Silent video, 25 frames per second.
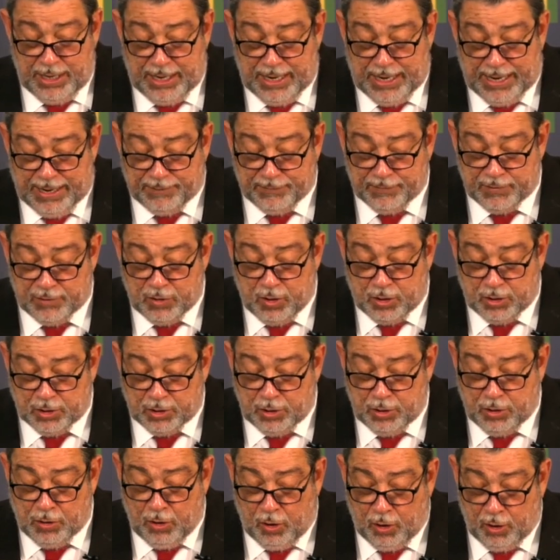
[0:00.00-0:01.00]
have not
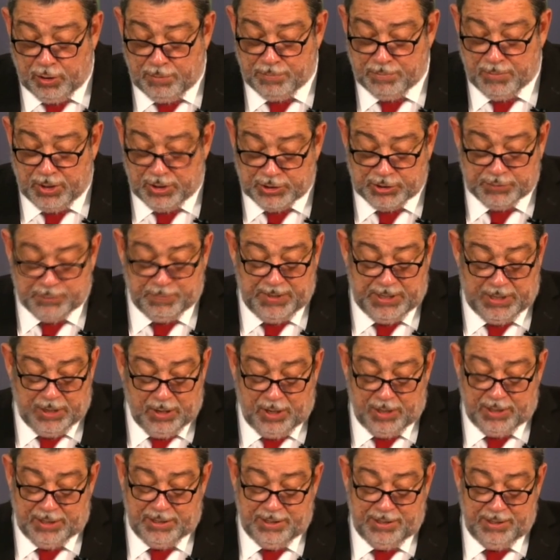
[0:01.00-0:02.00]
gone much
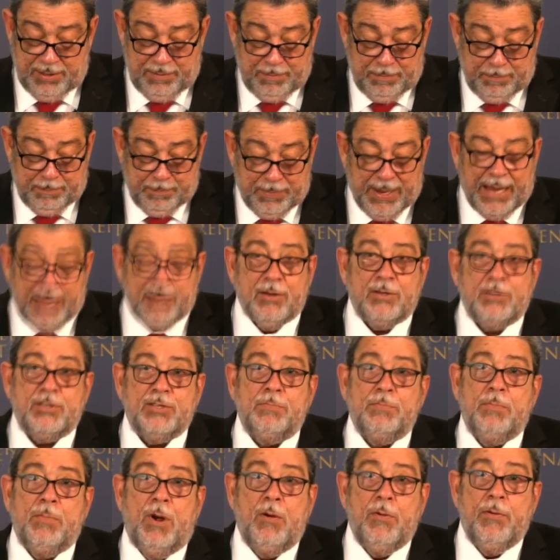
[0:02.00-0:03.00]
beyond
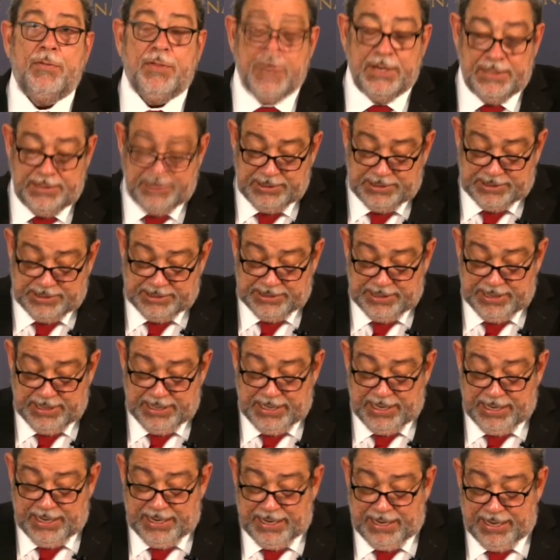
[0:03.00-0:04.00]
pious mouthings
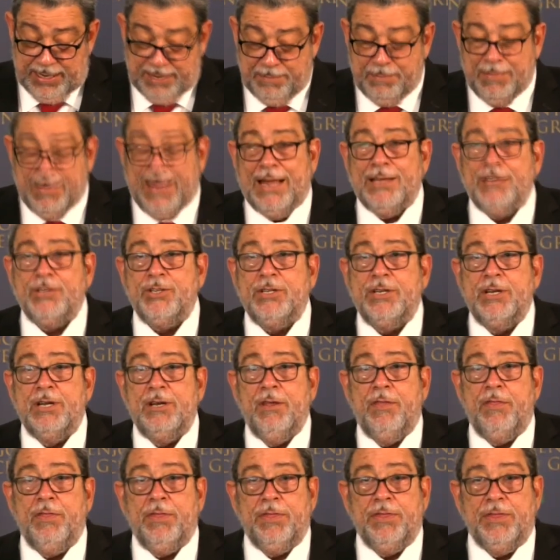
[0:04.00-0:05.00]
and
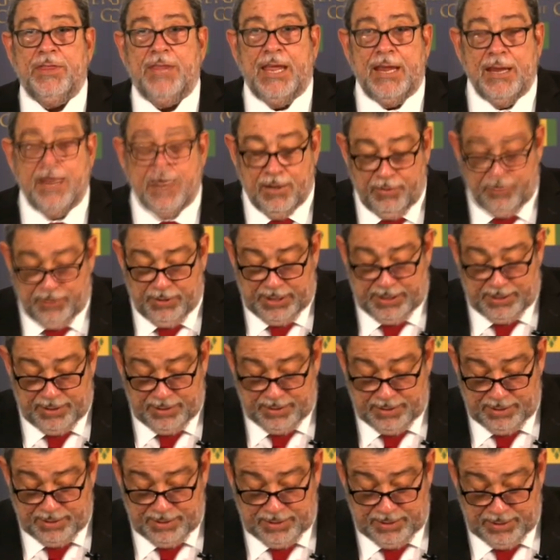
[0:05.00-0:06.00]
marginal
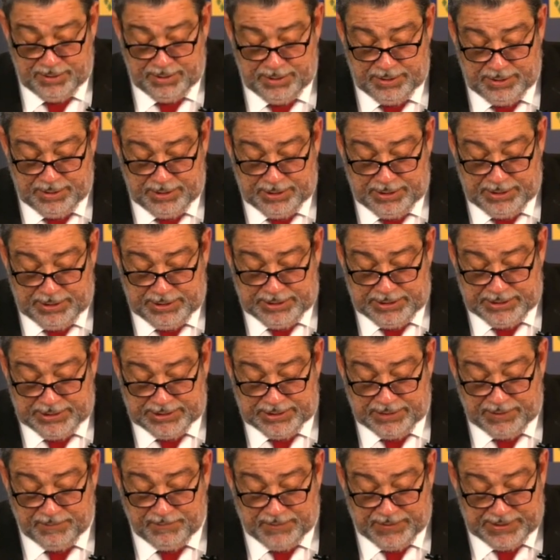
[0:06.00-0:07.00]
tinkering.
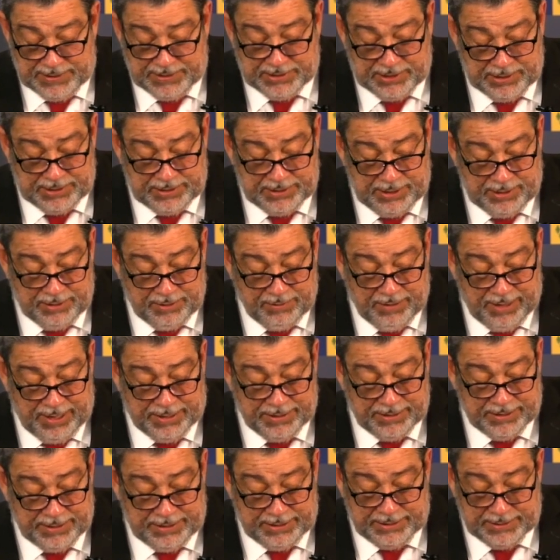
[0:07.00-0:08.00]
St. Vincent and the
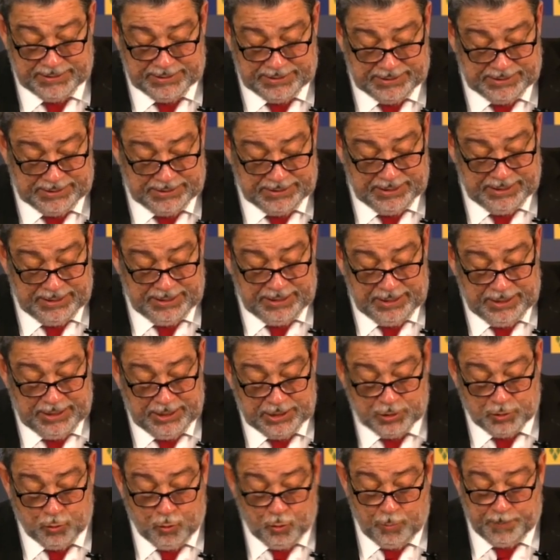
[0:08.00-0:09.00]
Grenadines
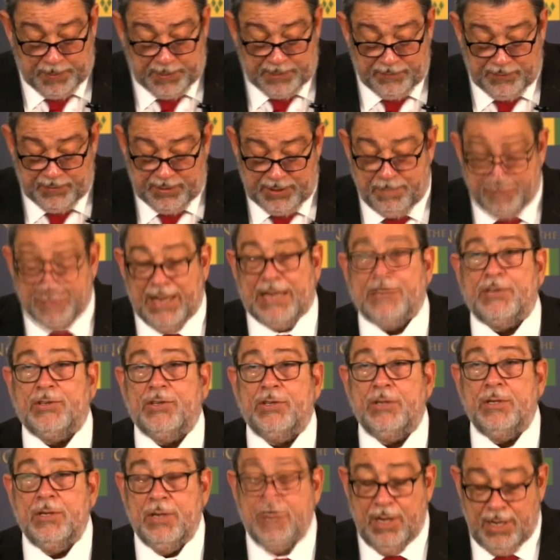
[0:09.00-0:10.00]
is hoping for the
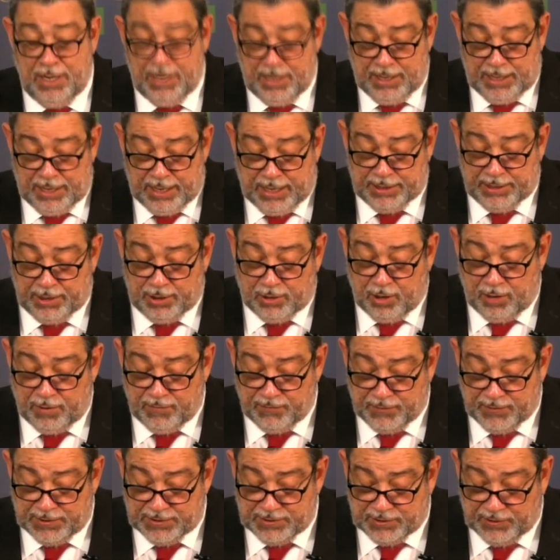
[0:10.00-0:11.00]
best at the
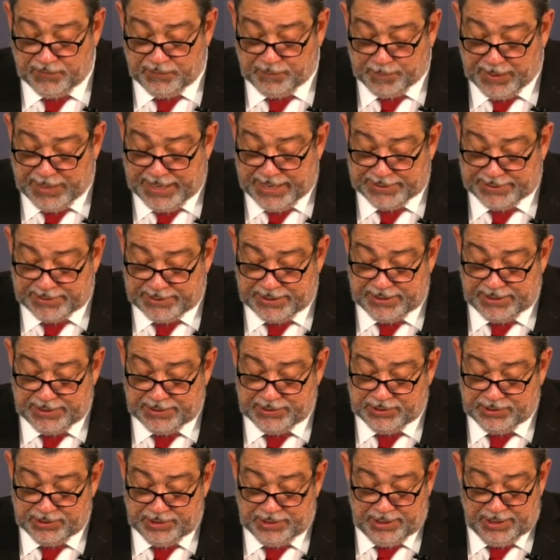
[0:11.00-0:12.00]
Conference of
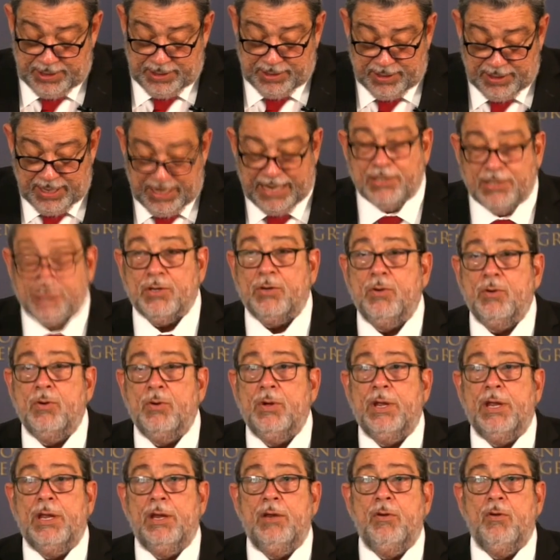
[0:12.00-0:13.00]
Parties in
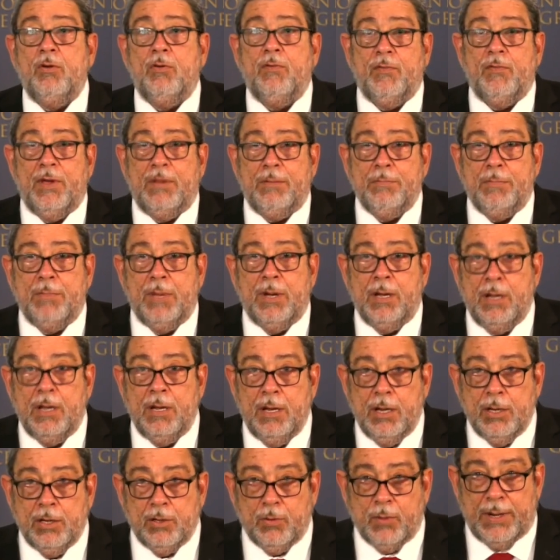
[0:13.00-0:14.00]
Glasgow in November
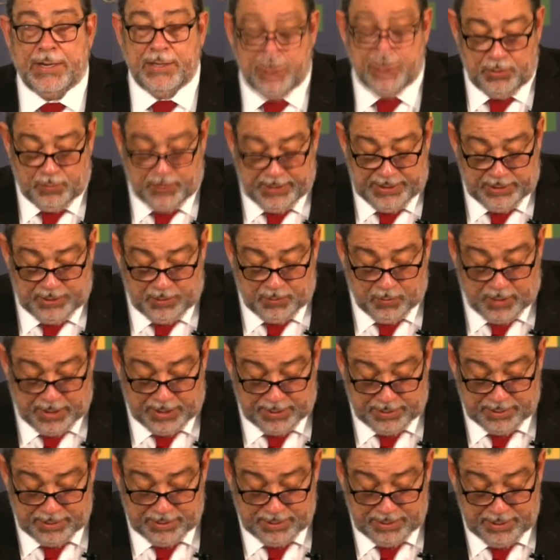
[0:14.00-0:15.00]

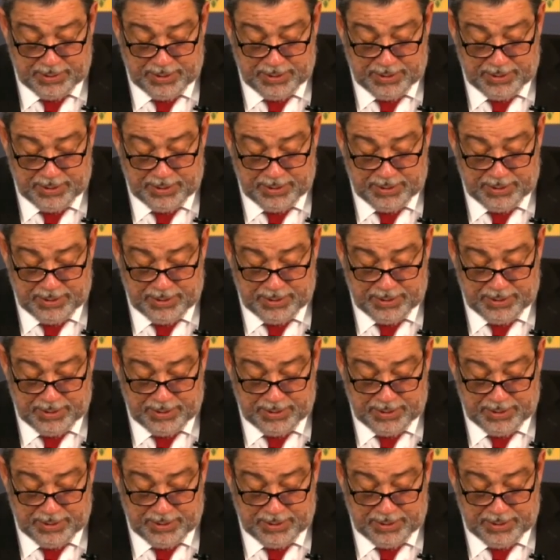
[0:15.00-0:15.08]
2021,